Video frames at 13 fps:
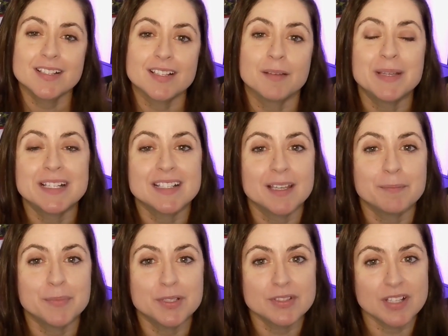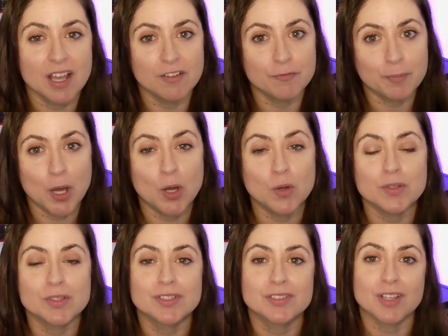Some examples of
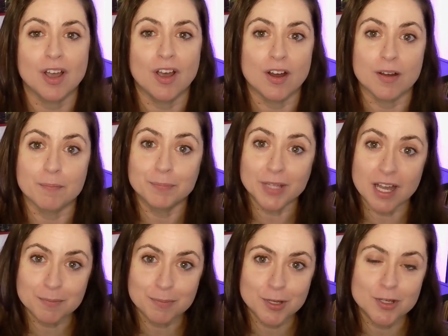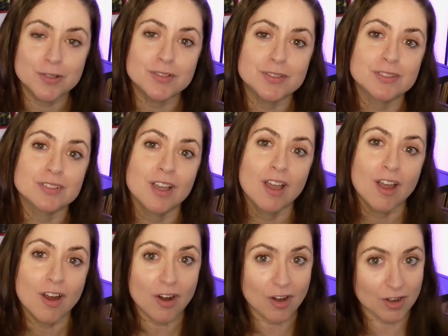posts are blog posts,
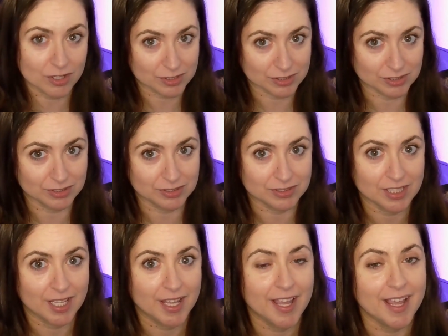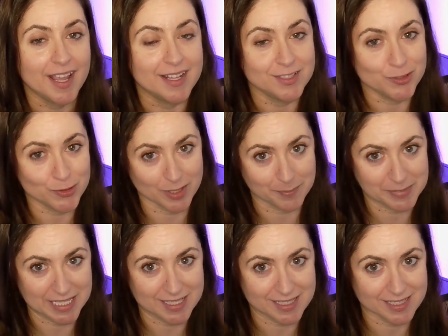articles, and news
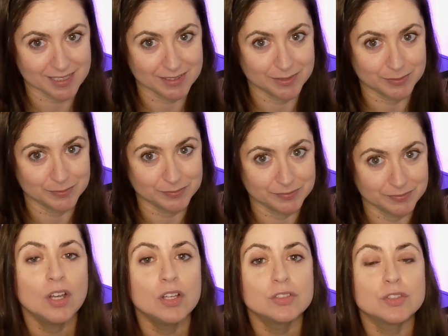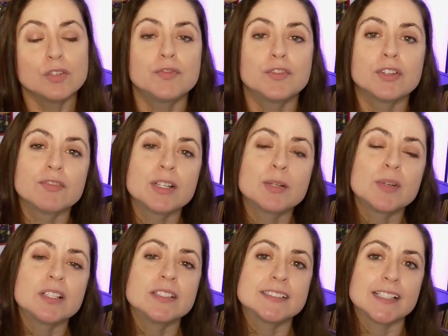updates. So for a real
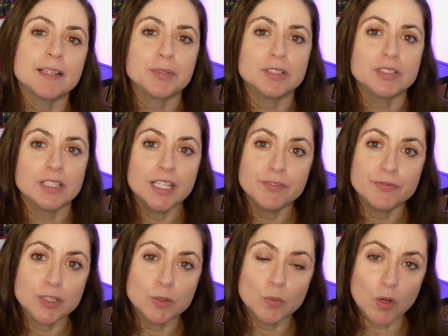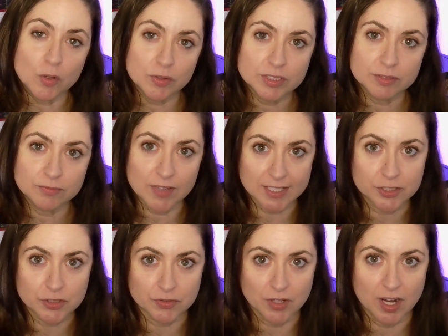world example, if you owned a
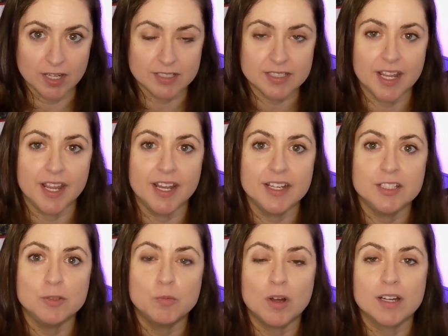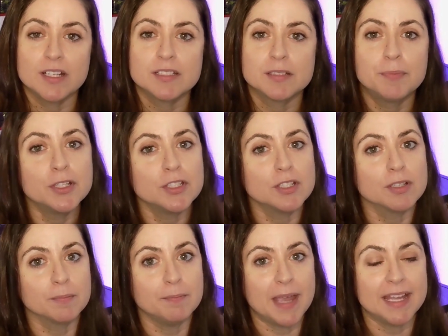restaurant and you wanted to put
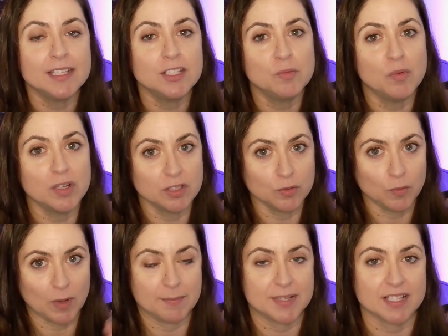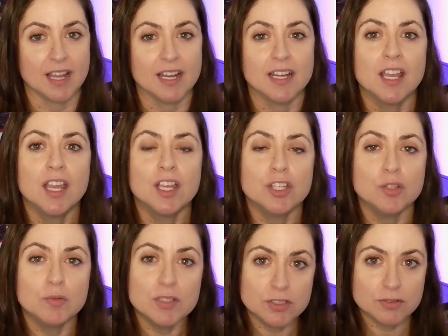your menu on your website,
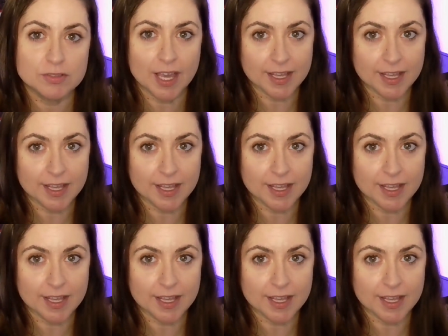you would do